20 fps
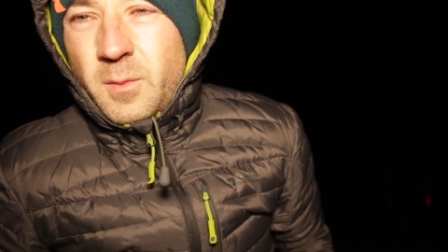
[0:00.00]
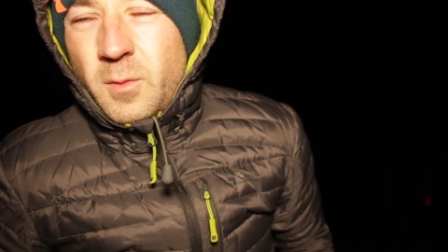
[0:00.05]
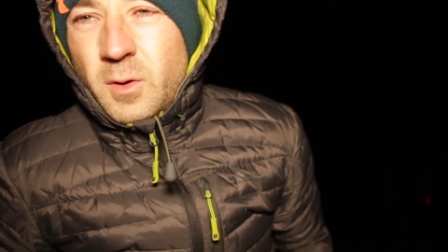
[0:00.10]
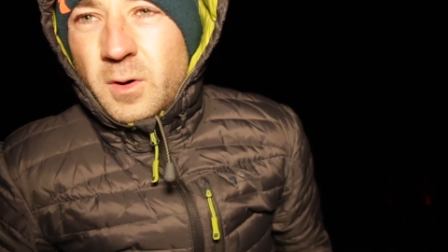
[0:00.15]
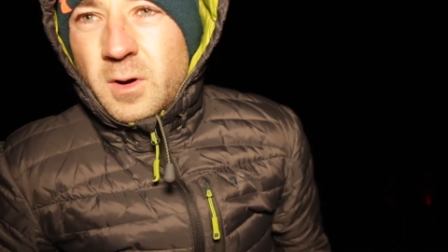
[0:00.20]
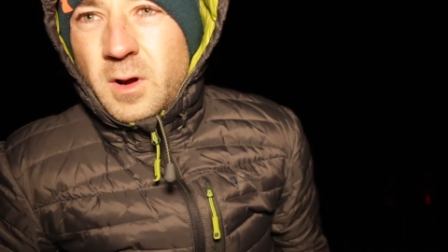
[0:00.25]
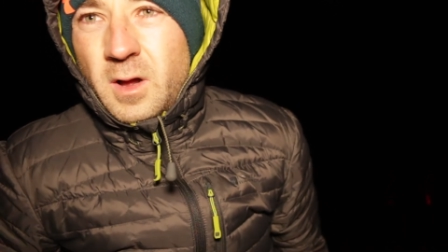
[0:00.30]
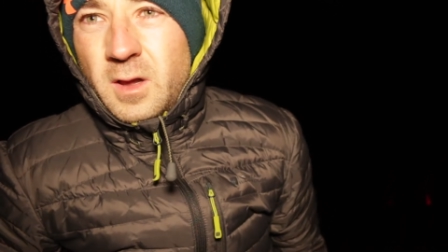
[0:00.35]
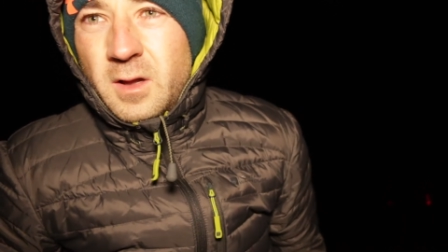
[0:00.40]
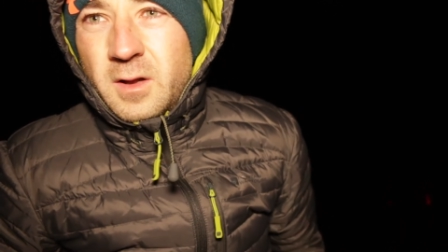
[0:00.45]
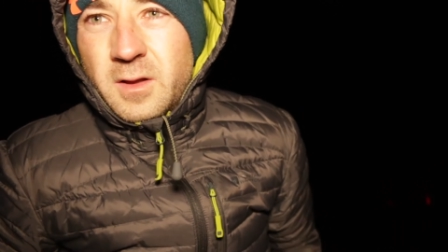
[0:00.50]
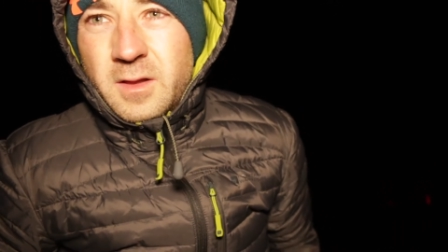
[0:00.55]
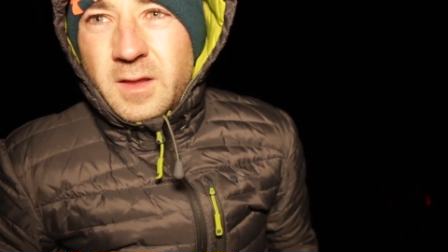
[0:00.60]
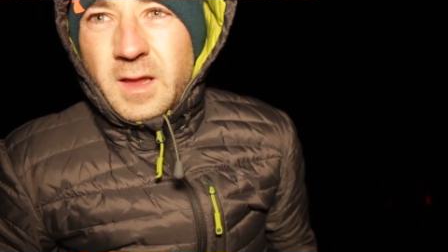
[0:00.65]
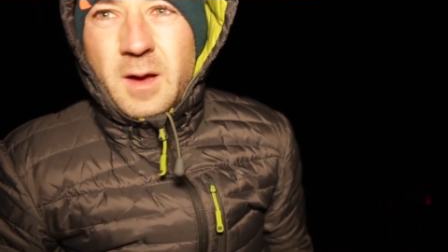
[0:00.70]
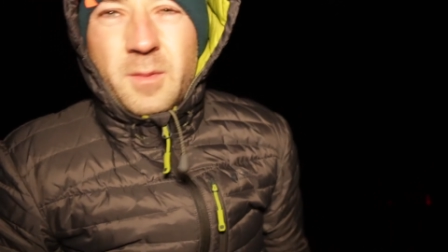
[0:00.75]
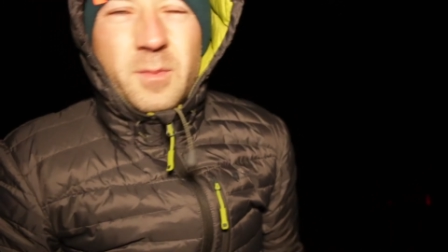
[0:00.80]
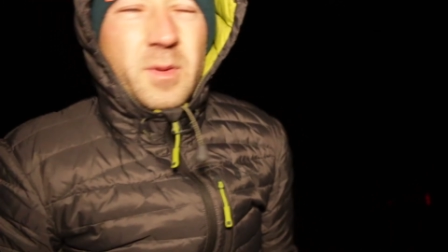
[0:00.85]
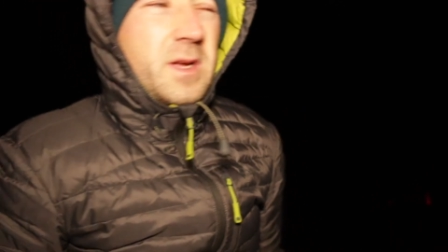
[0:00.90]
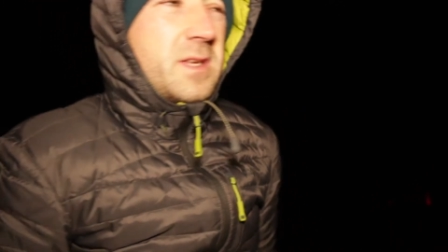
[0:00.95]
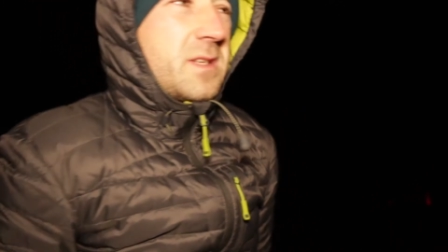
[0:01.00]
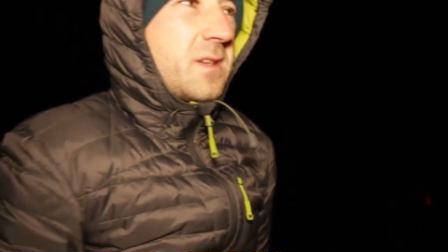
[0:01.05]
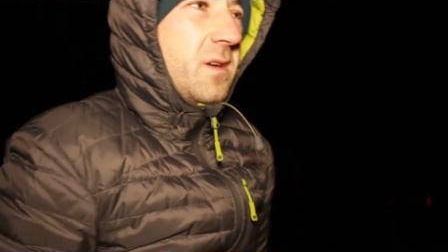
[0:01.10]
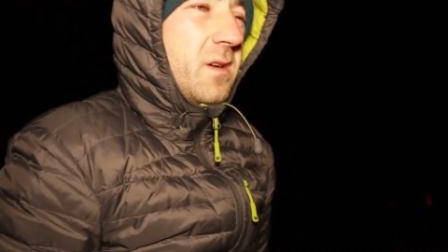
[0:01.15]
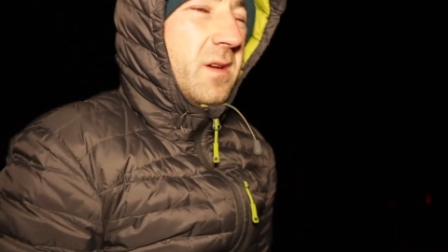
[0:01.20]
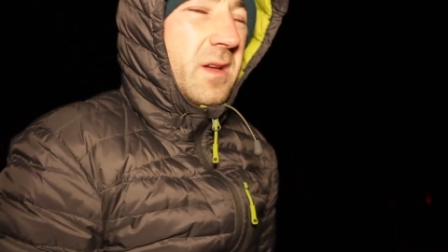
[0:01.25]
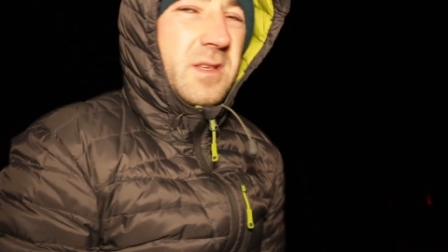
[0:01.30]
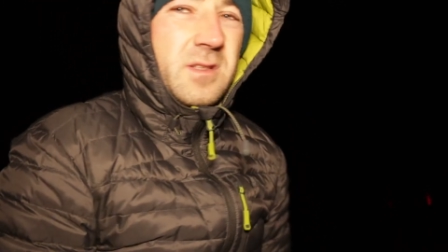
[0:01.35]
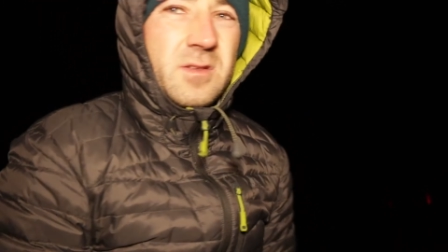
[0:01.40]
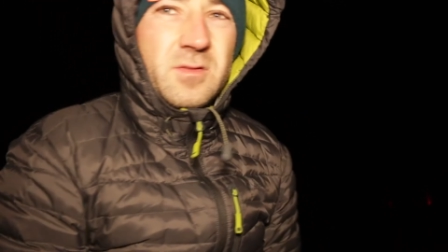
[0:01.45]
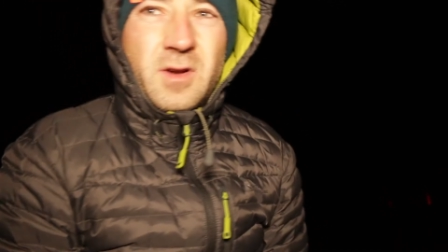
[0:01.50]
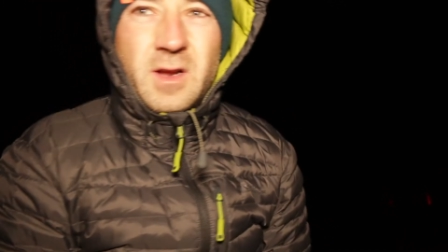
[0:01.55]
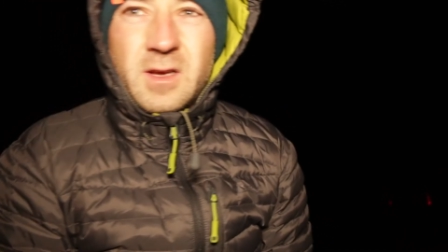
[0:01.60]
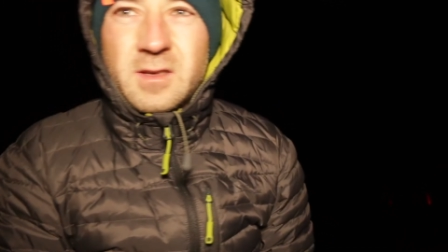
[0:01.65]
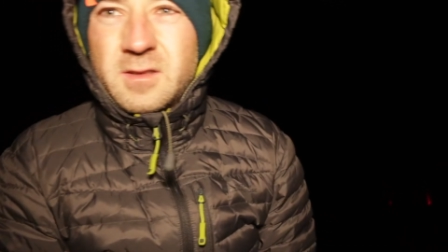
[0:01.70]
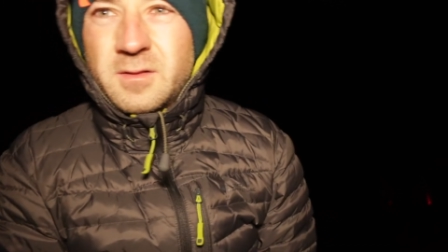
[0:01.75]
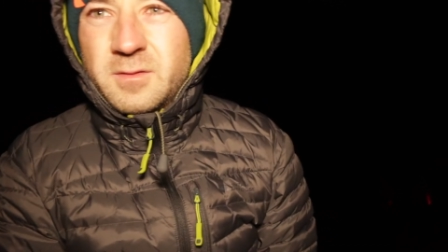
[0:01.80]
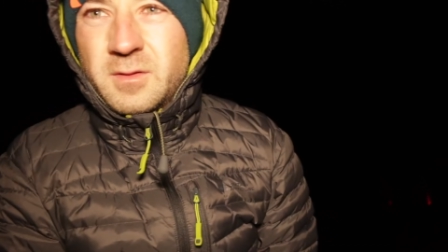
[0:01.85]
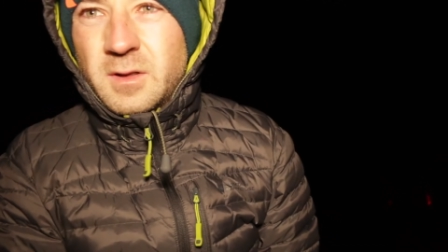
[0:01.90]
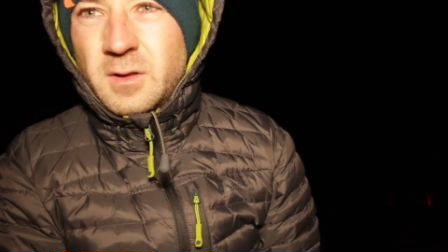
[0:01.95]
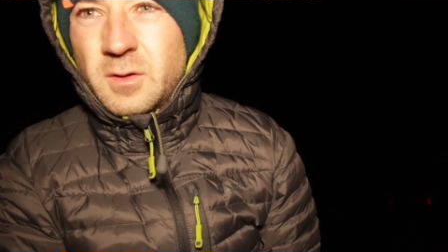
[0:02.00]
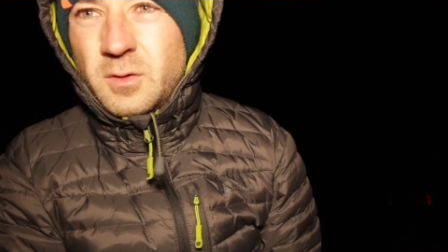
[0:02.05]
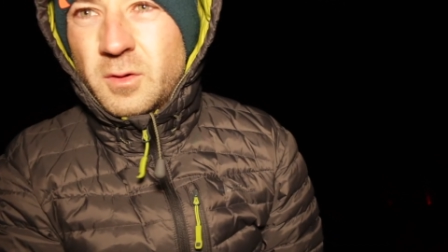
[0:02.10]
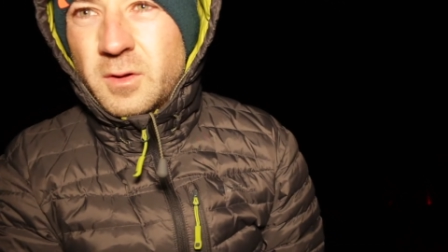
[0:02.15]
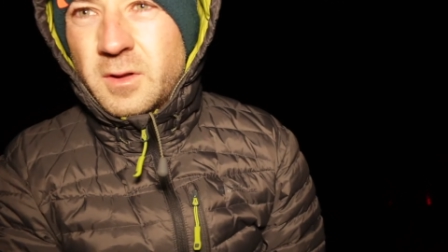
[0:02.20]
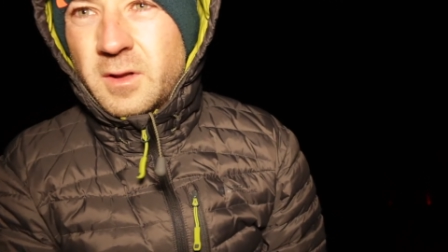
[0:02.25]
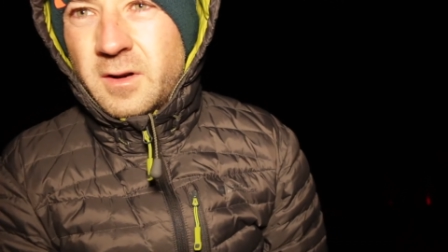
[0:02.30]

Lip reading: colour than that. But it's relatively low on the